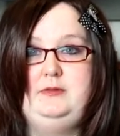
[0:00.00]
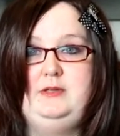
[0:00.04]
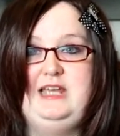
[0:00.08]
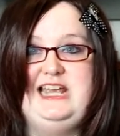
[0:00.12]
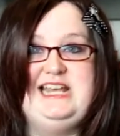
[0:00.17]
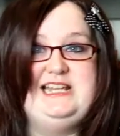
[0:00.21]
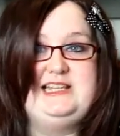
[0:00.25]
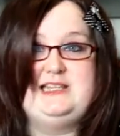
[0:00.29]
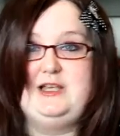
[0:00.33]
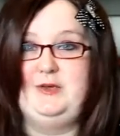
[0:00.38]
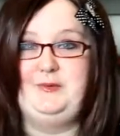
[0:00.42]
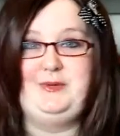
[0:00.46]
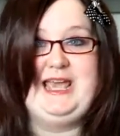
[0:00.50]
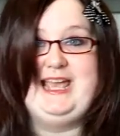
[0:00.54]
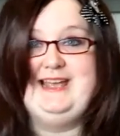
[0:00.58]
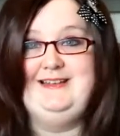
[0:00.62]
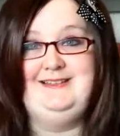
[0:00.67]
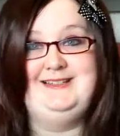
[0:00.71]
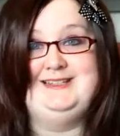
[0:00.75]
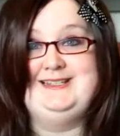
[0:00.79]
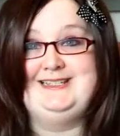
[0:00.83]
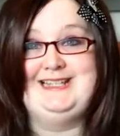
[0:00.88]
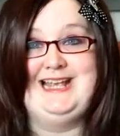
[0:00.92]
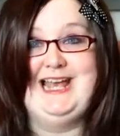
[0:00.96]
it's okay to
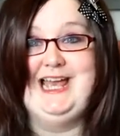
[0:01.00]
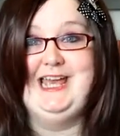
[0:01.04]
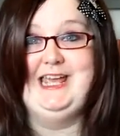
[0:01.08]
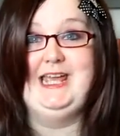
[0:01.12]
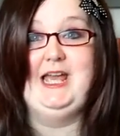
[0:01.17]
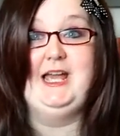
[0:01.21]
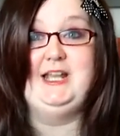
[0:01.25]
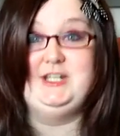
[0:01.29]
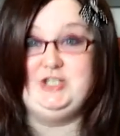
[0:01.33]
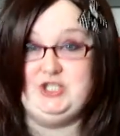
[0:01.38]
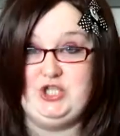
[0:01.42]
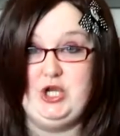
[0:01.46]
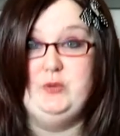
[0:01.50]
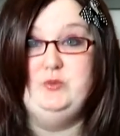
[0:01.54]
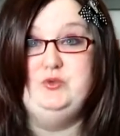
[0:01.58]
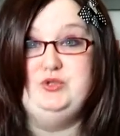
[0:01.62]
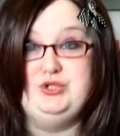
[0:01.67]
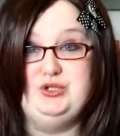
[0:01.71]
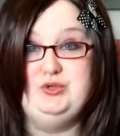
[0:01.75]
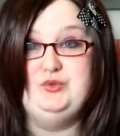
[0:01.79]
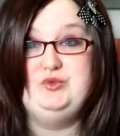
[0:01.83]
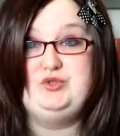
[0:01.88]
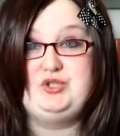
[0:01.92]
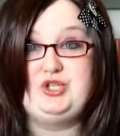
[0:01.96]
say, I don't
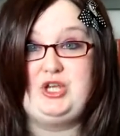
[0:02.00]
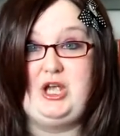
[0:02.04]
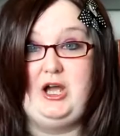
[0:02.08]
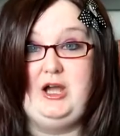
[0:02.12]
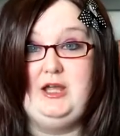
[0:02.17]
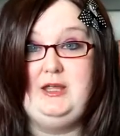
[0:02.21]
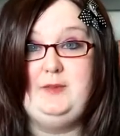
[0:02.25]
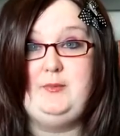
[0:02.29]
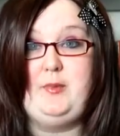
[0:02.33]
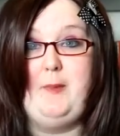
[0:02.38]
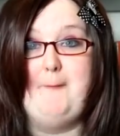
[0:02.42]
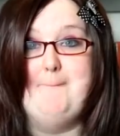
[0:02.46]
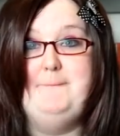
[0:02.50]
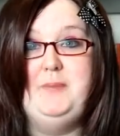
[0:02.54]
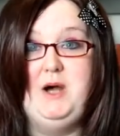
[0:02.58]
do Skype,